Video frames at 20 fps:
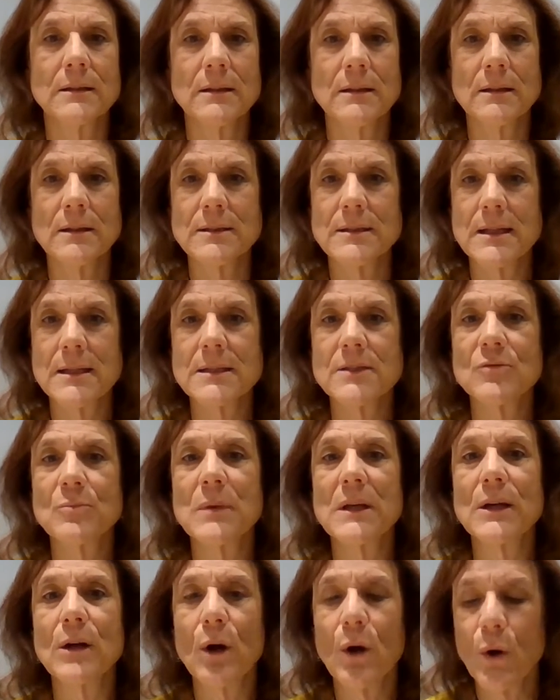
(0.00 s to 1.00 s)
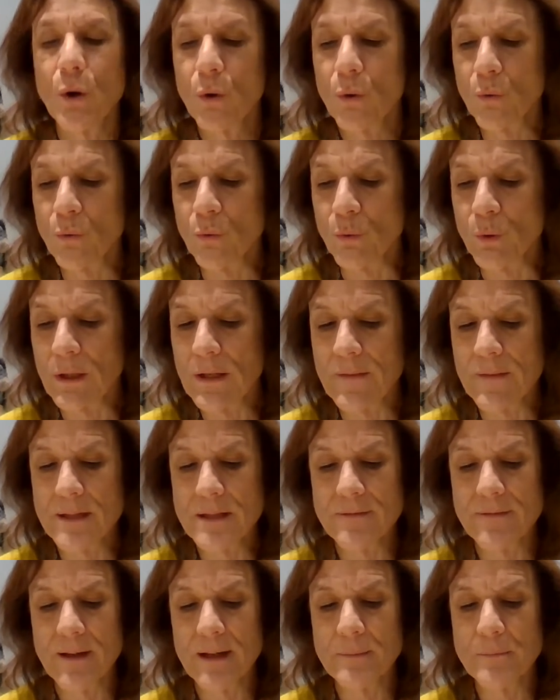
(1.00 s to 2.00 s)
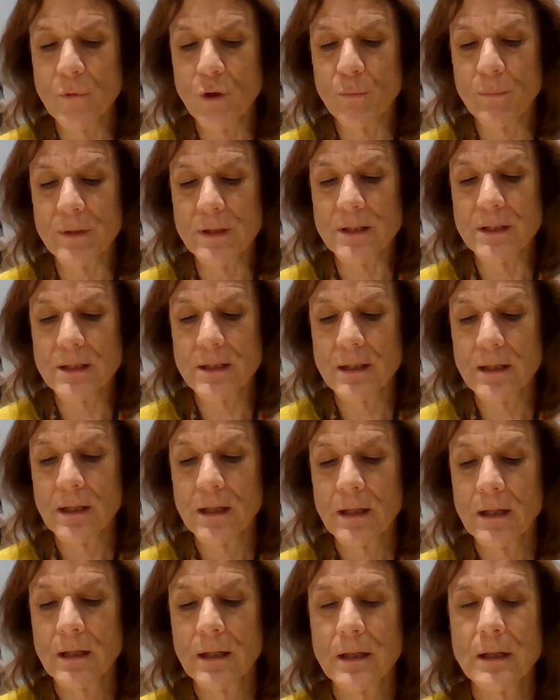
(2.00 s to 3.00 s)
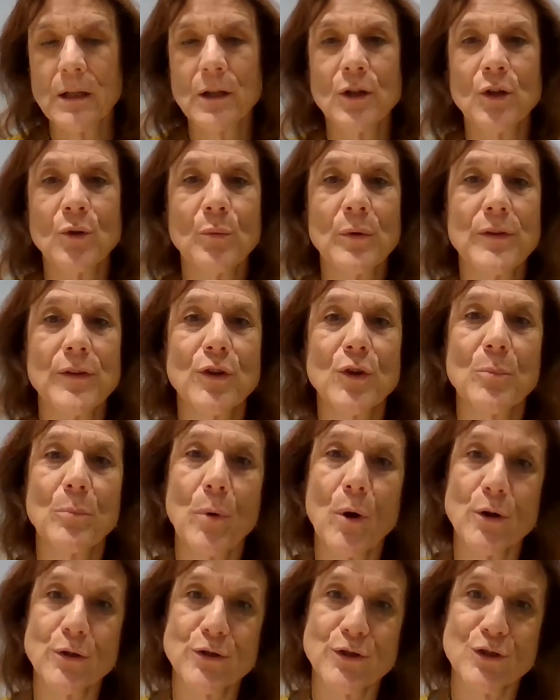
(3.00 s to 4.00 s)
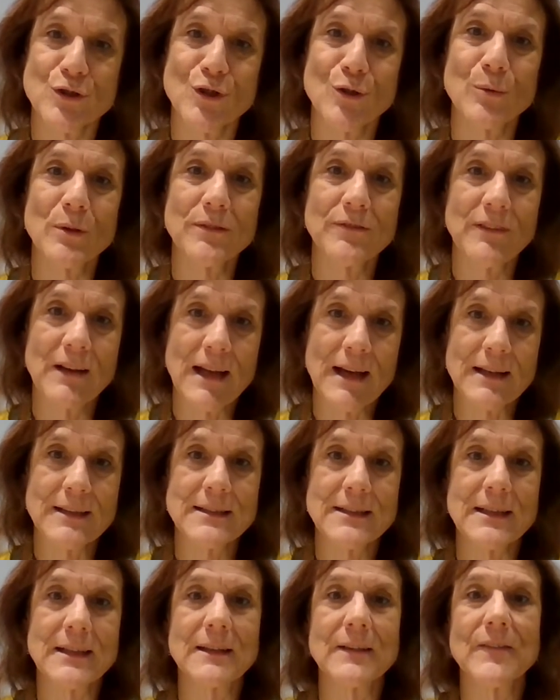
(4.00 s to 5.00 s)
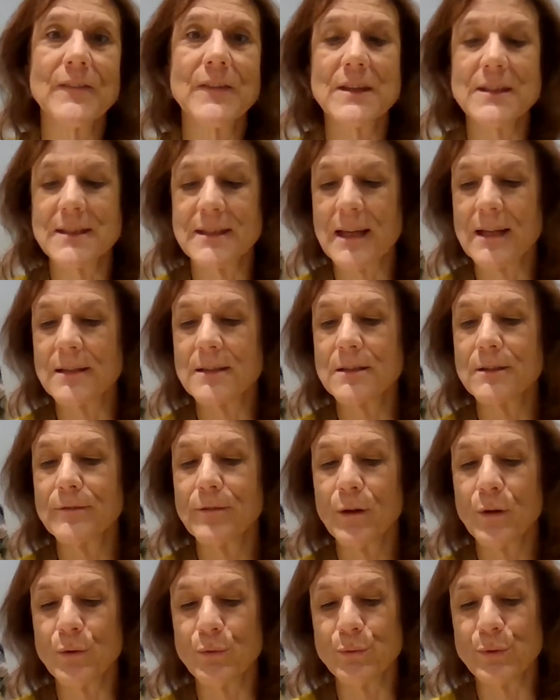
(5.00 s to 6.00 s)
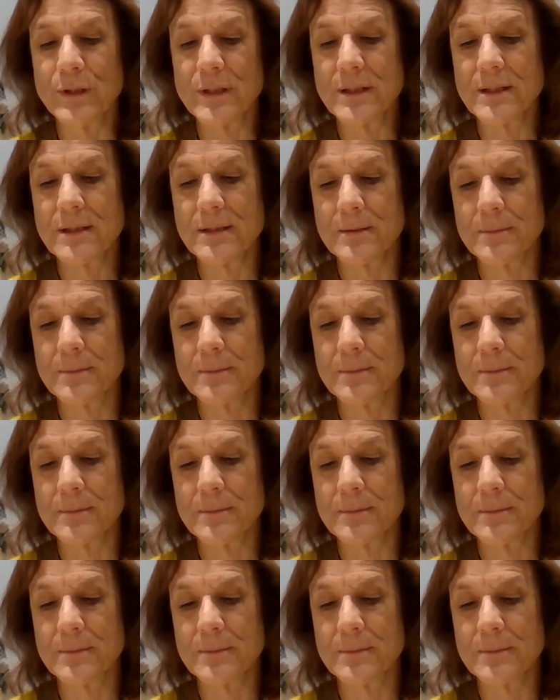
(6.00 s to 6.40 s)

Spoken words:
a sense of being whole in this very moment, with your posture reflecting this sense of wholeness.